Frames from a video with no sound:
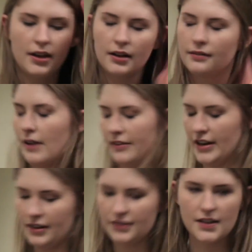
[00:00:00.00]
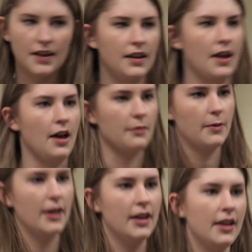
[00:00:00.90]
much performance
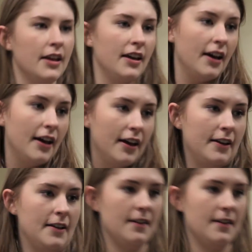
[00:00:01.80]
experience that I